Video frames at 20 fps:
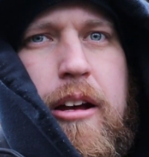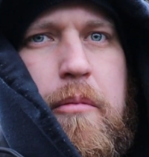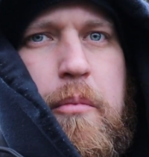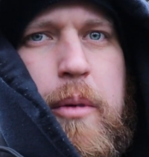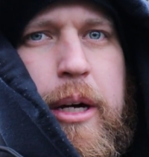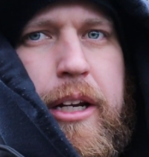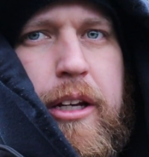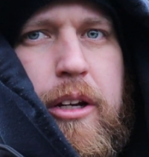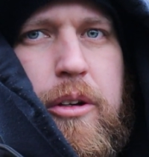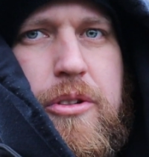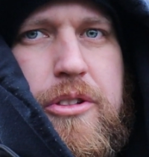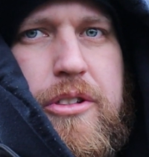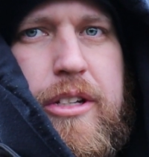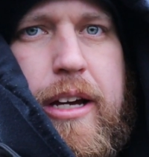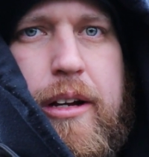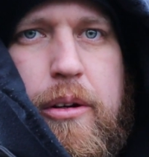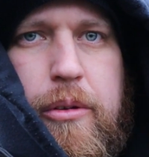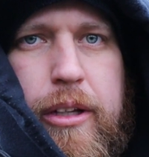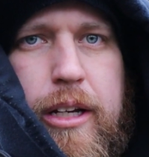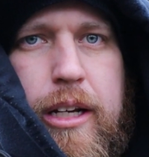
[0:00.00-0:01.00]
I'm about to go
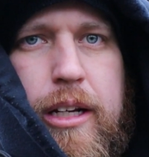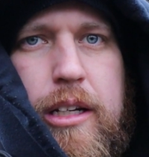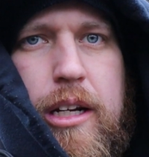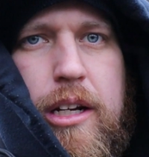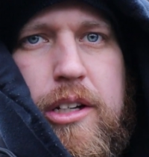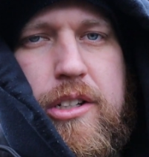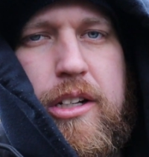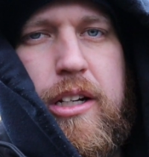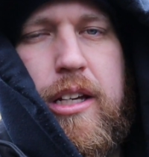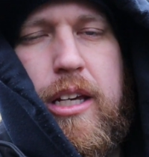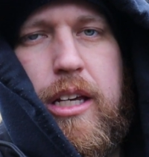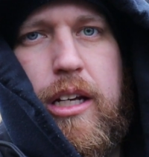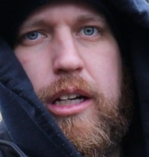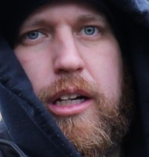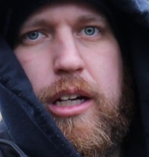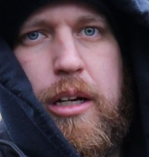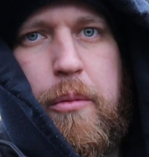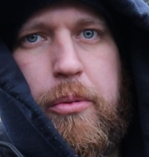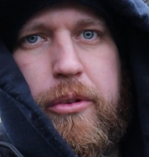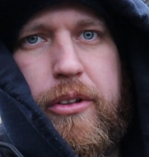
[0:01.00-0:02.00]
cycle the ignition key
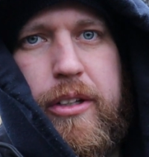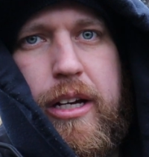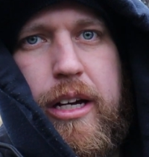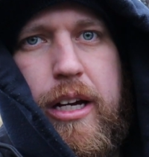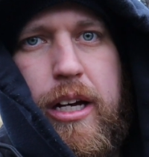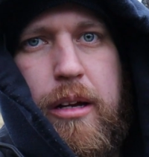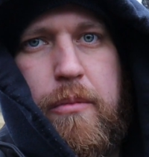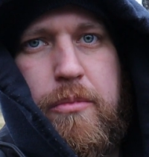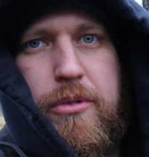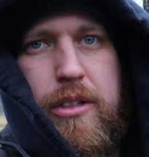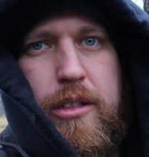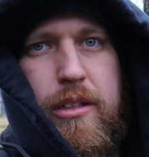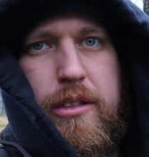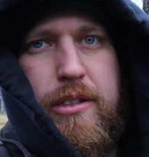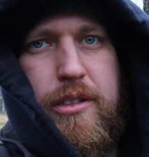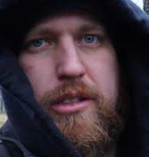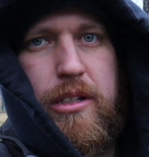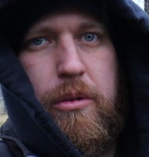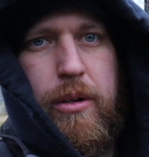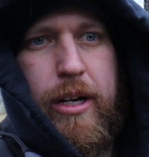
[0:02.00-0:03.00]
a couple times
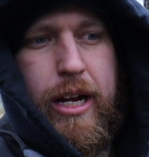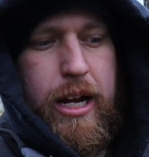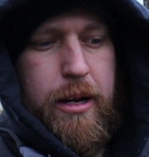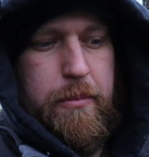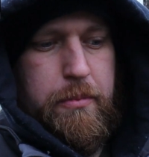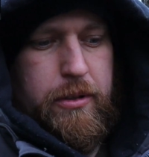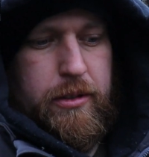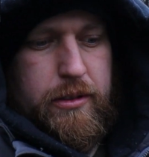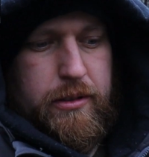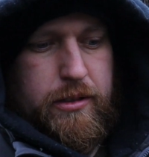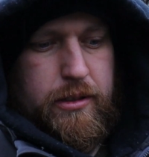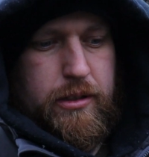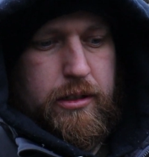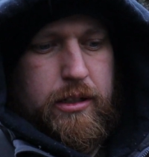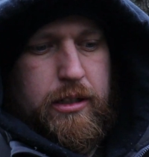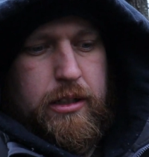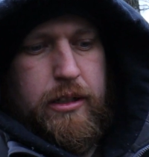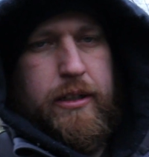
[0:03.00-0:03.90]
and see what happens.